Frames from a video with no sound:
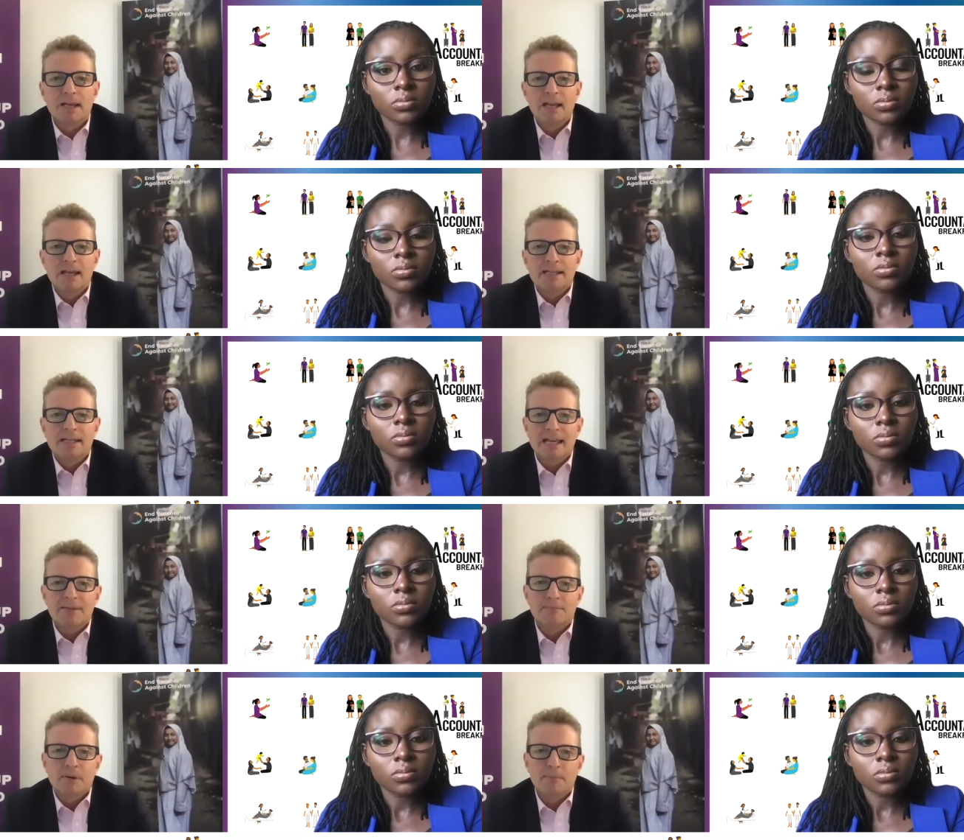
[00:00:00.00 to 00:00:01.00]
Speaker 1: to get the
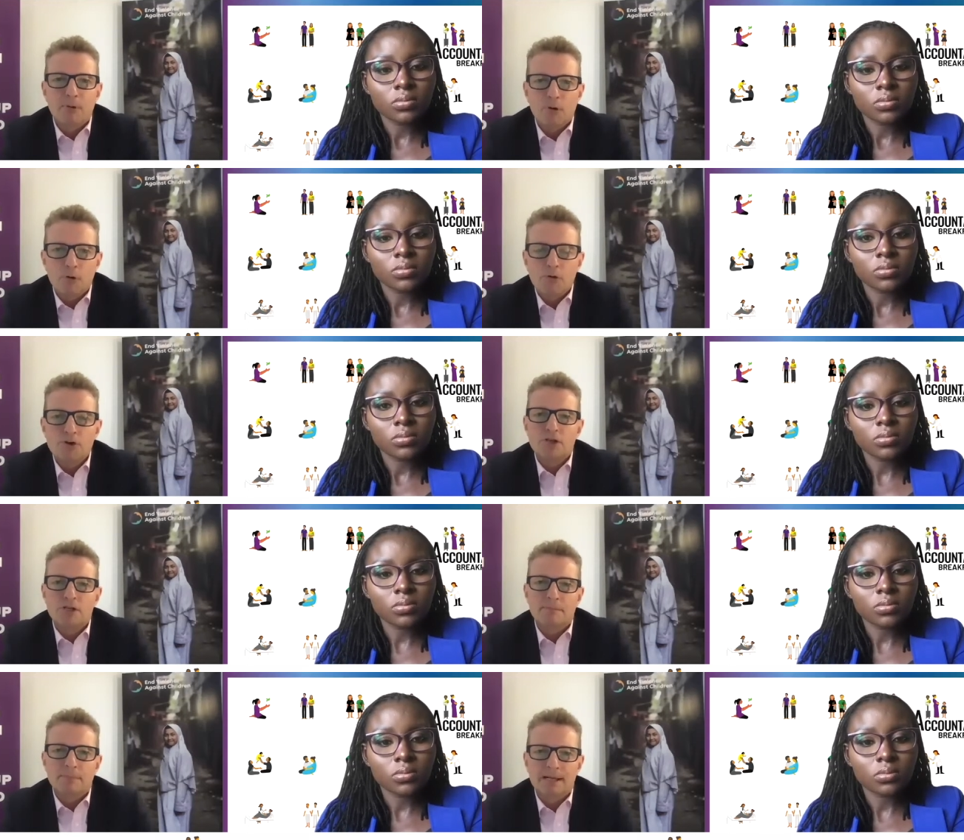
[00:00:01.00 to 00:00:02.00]
proportionate
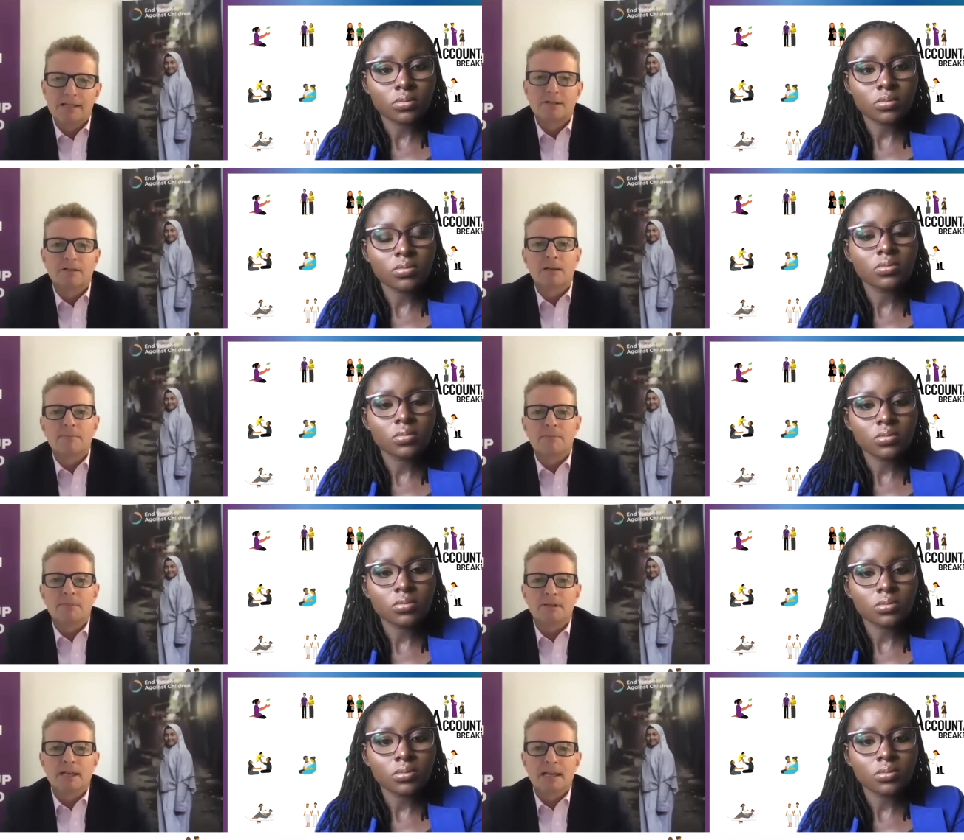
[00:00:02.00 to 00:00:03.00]
political commitment
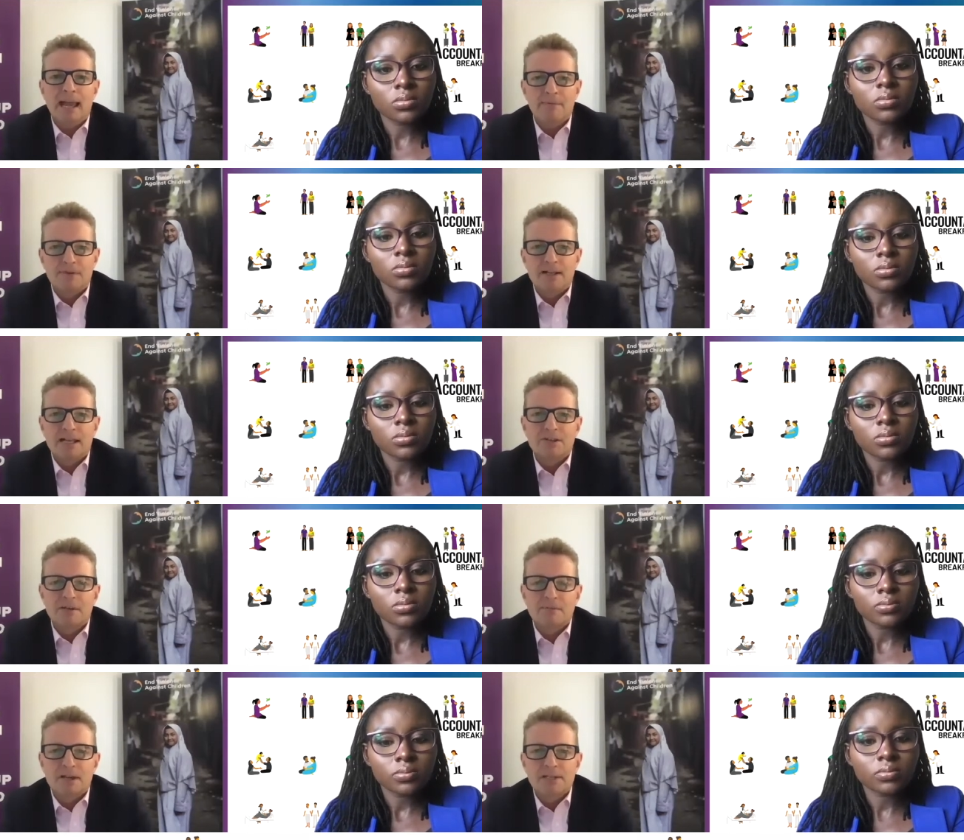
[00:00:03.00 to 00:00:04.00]
and financial
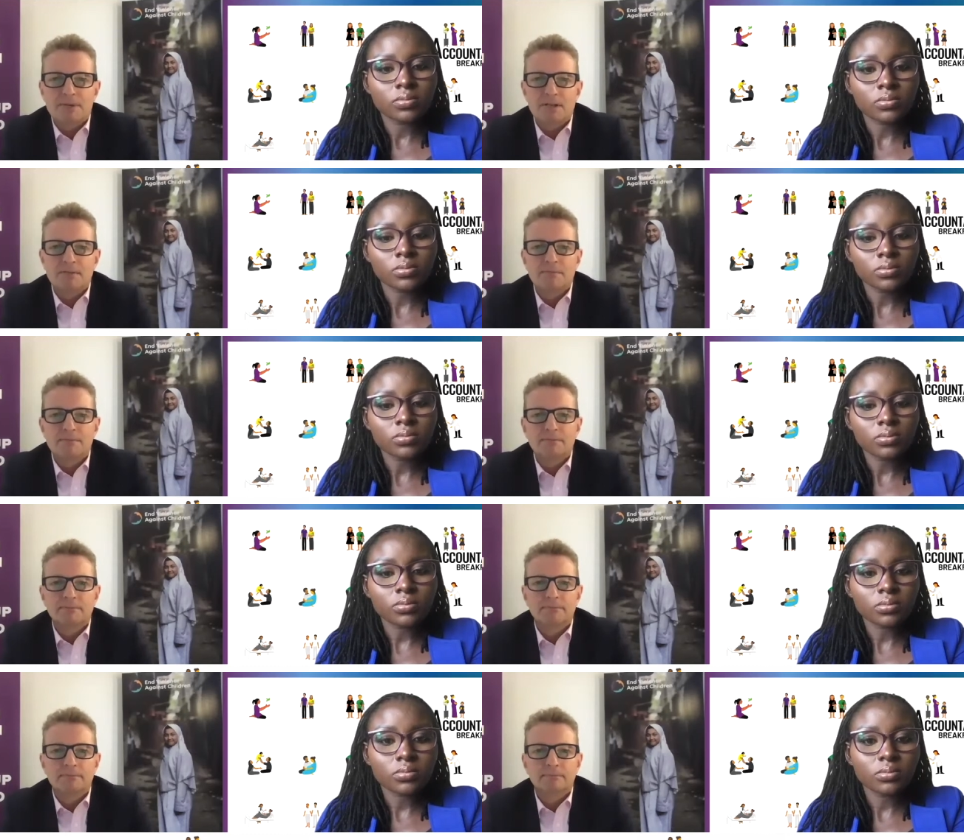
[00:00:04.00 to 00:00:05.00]
investment.
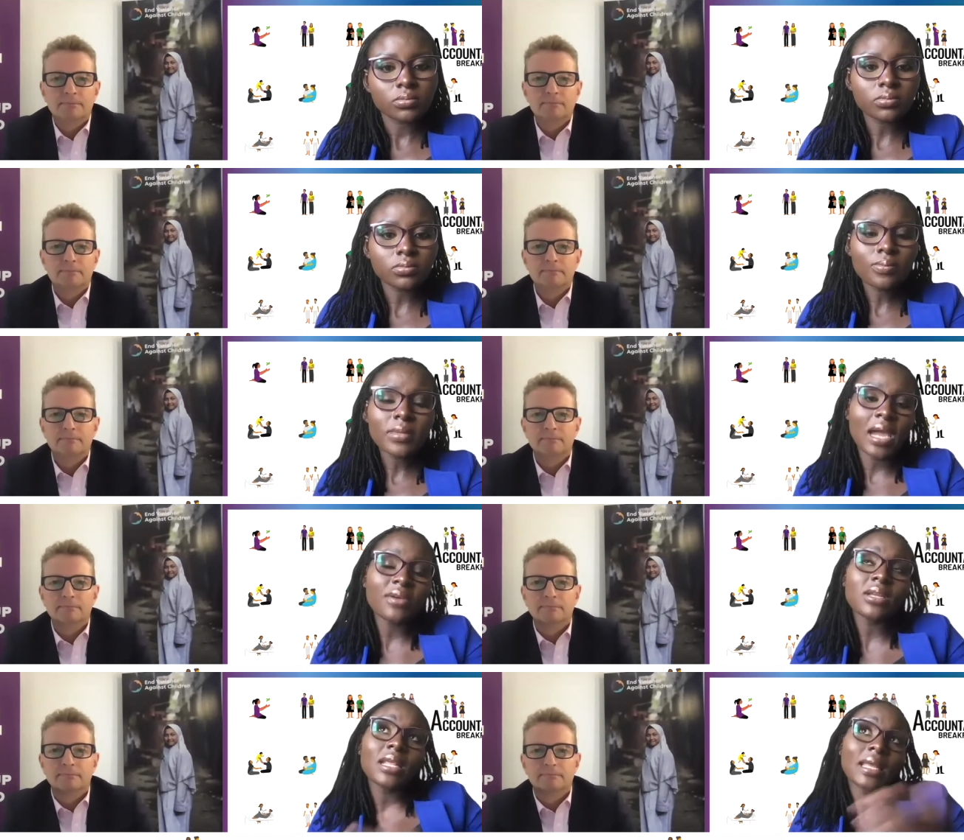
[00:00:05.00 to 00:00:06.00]
Speaker 2: I really
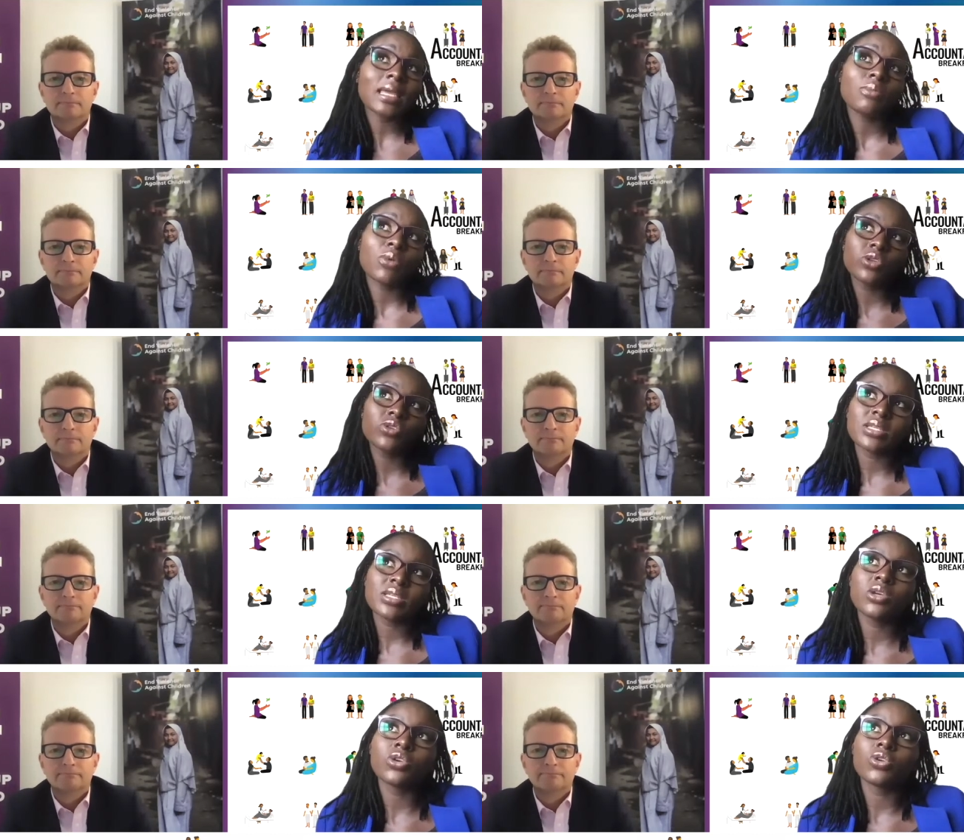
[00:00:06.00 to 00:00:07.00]
like when you say, you
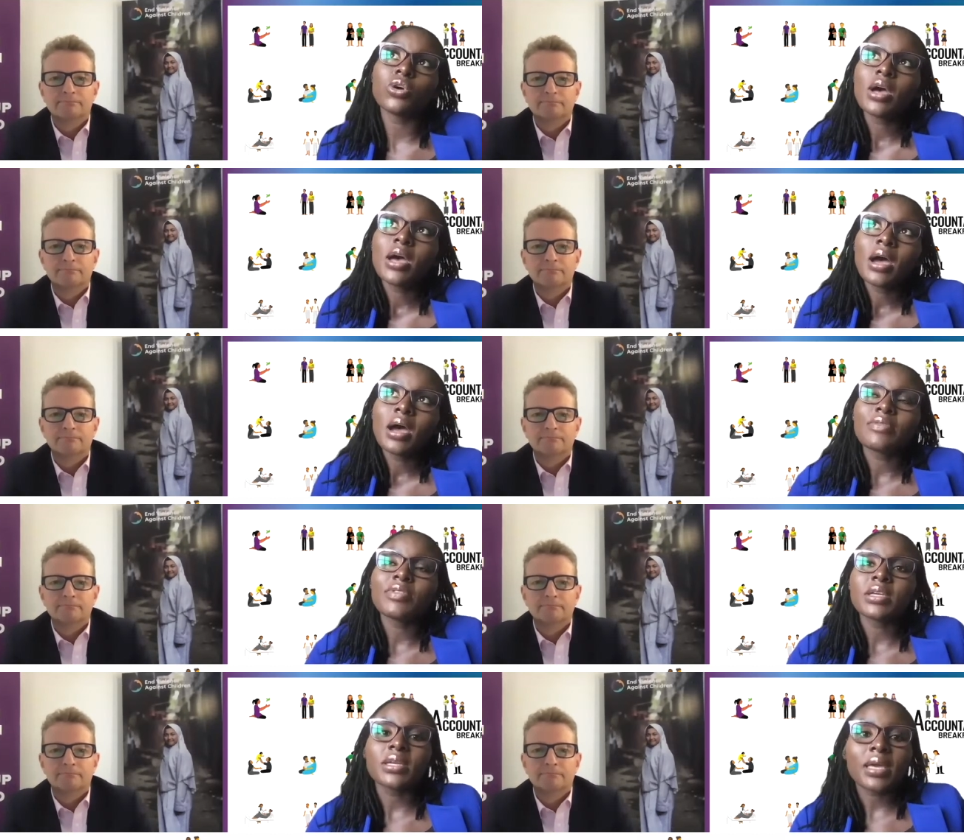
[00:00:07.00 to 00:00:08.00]
know, having
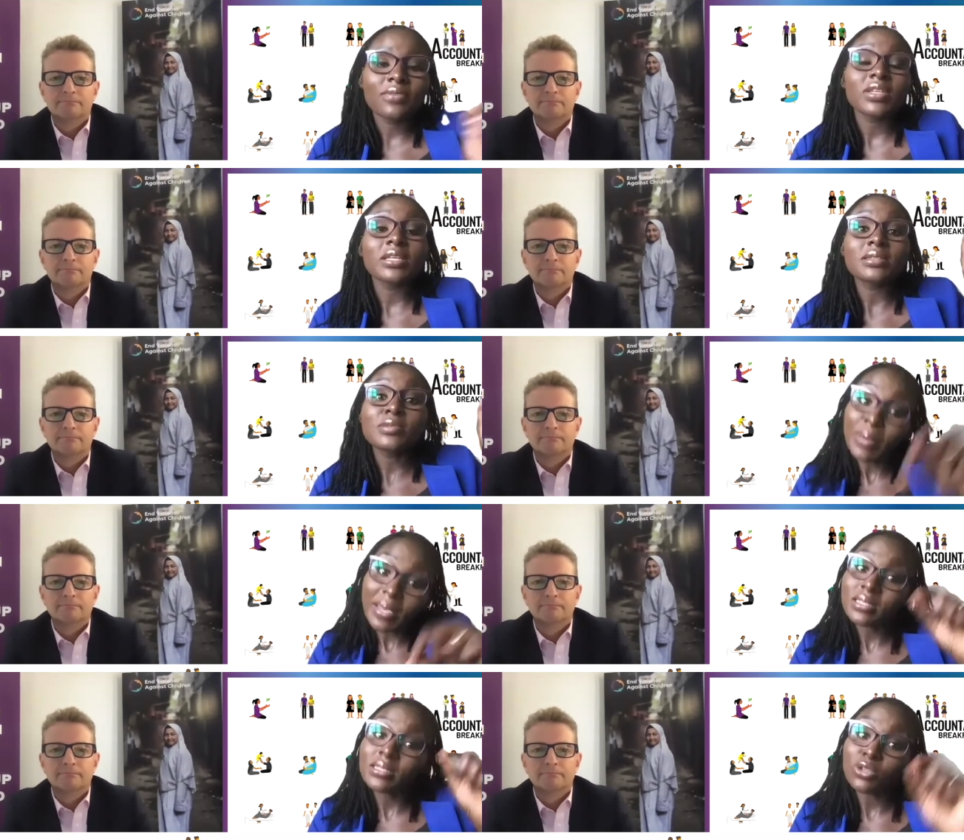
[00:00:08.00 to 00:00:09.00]
evidence based
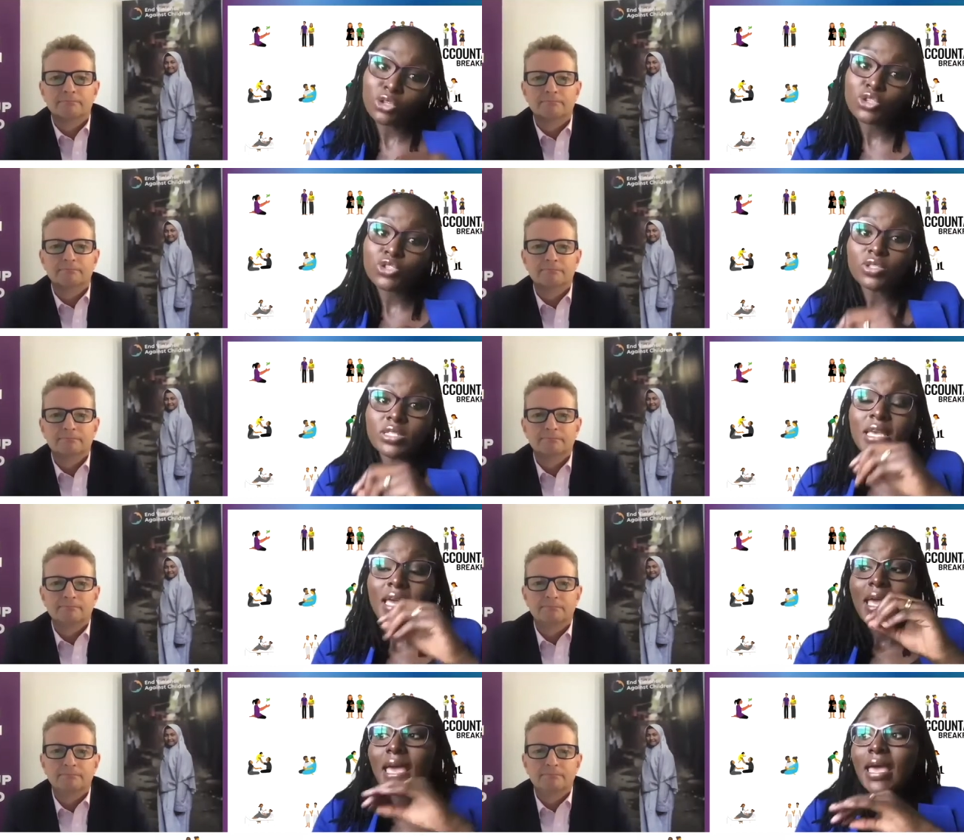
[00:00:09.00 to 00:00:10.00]
solutions.
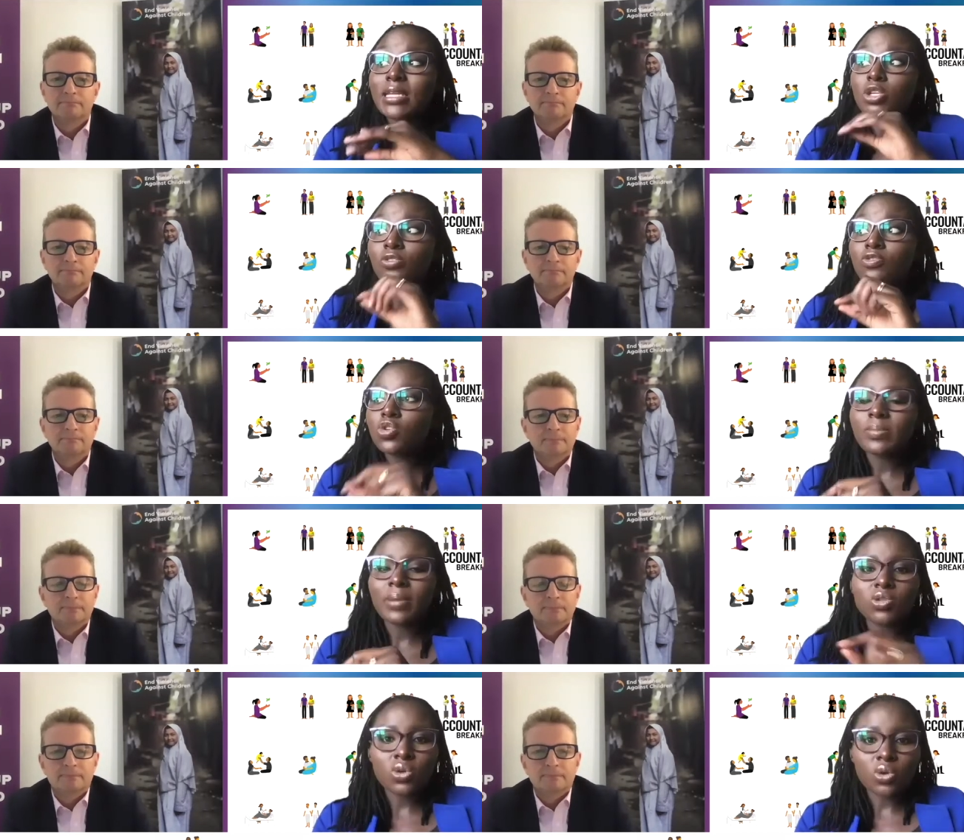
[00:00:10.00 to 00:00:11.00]
And you've talked about COVID